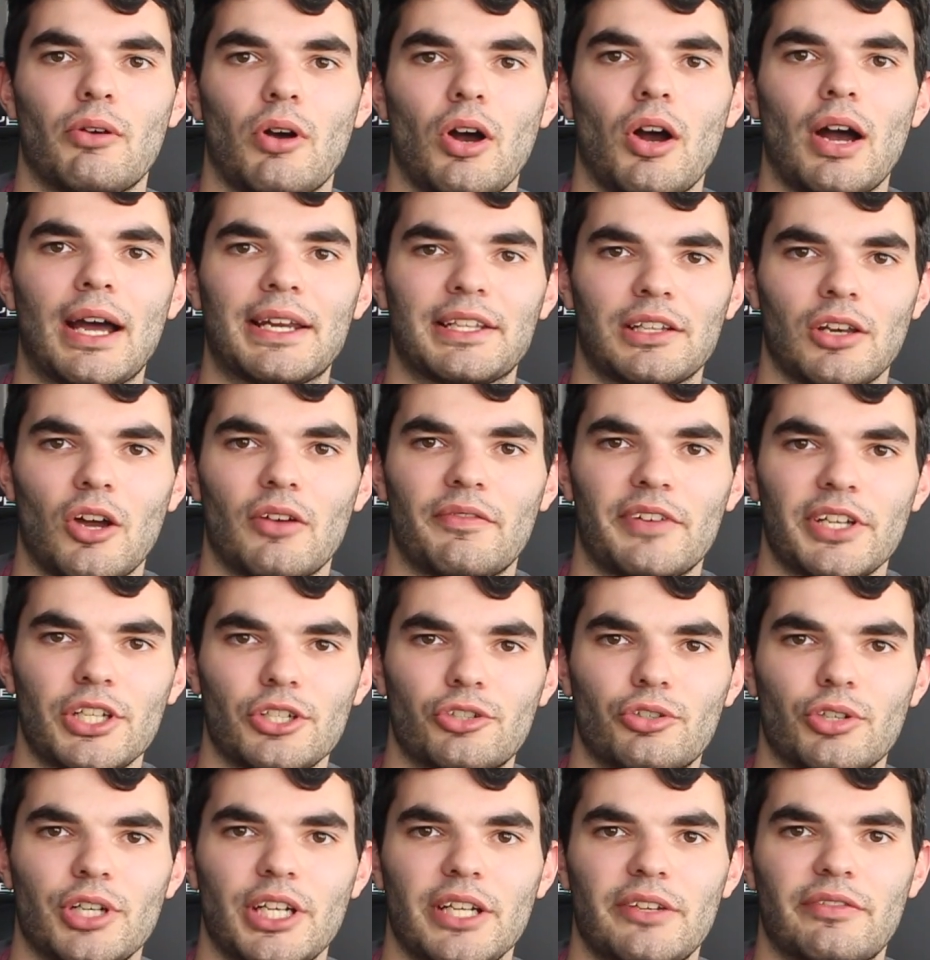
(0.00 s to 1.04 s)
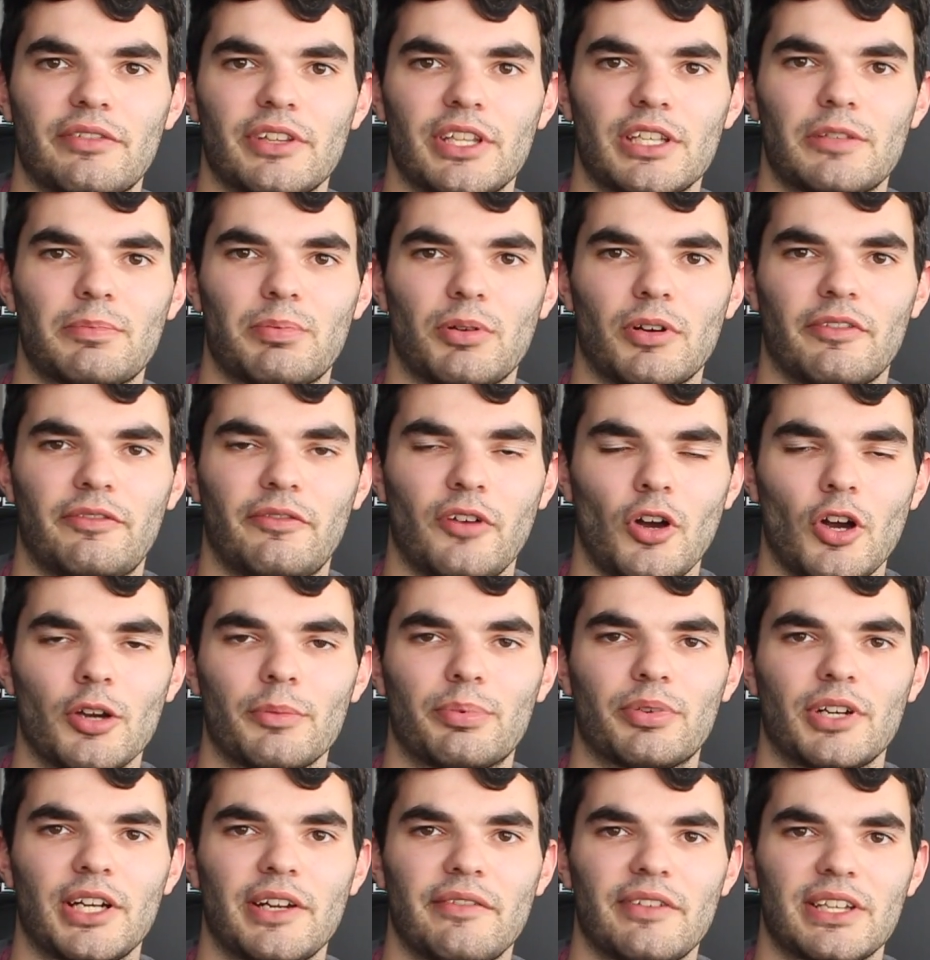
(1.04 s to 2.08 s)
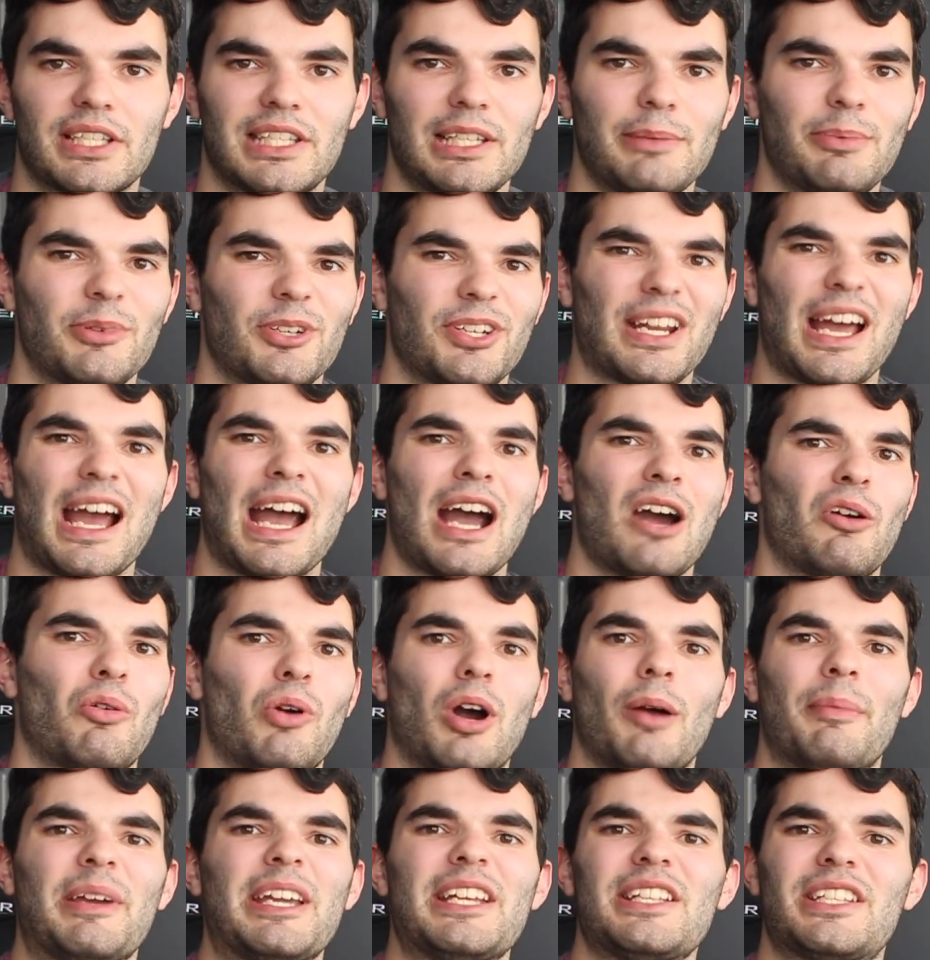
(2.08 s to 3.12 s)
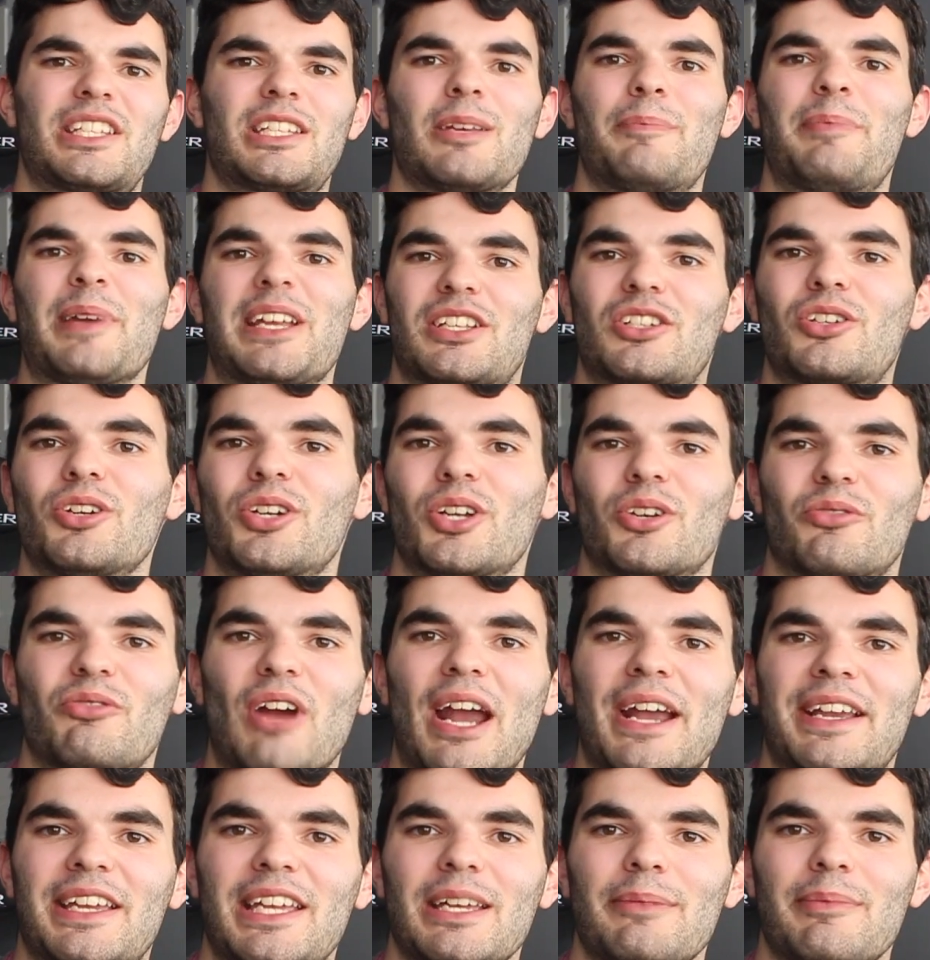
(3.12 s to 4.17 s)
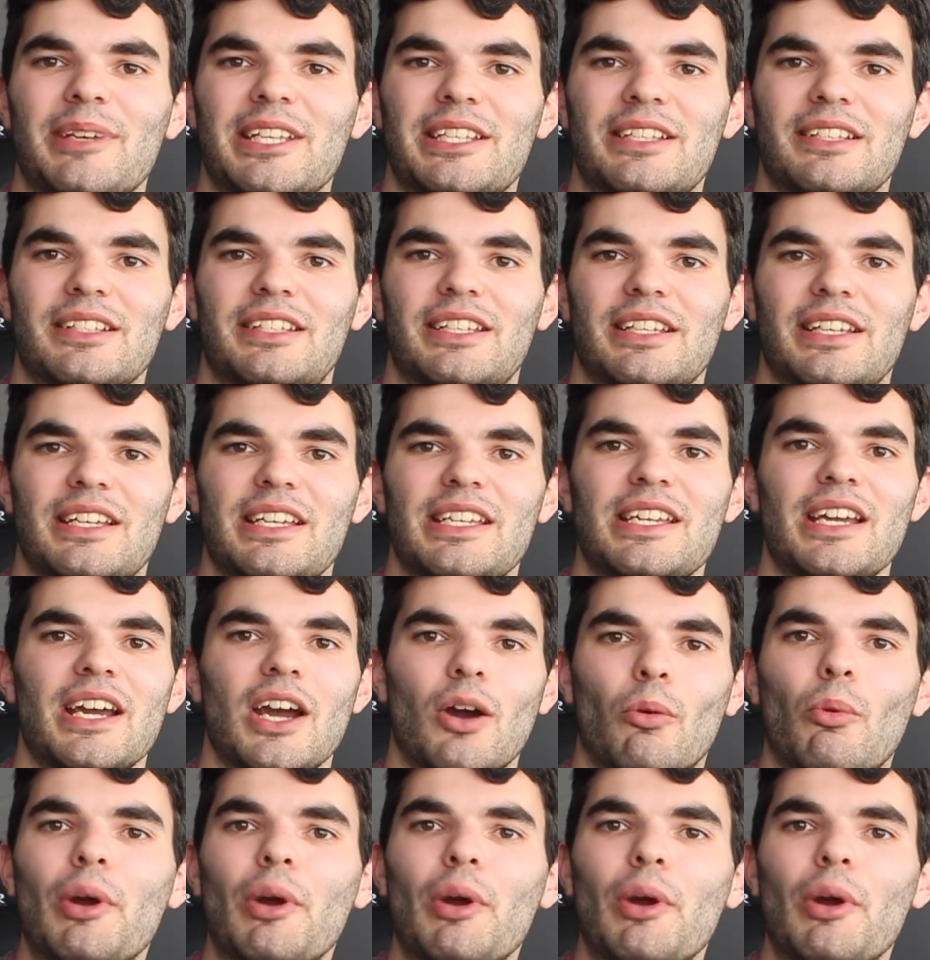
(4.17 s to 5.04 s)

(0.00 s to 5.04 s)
I had a lot of intrigue for this fight previously, but now, I mean, Zabit's going to wreck him, isn't he?